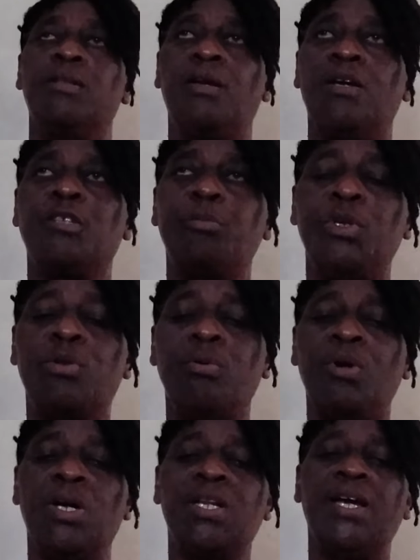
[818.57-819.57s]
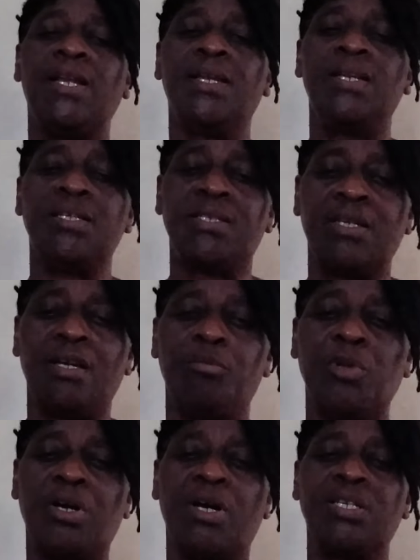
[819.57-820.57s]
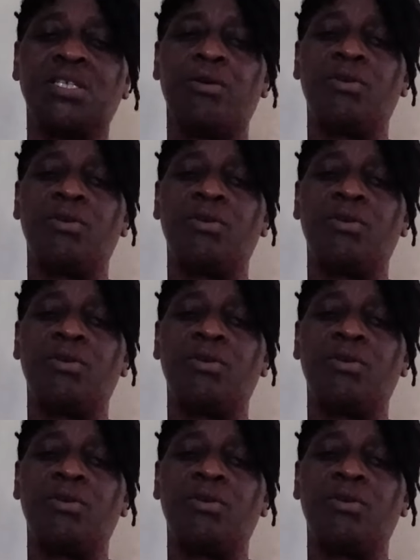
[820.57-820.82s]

Thanks be to God, I listened because I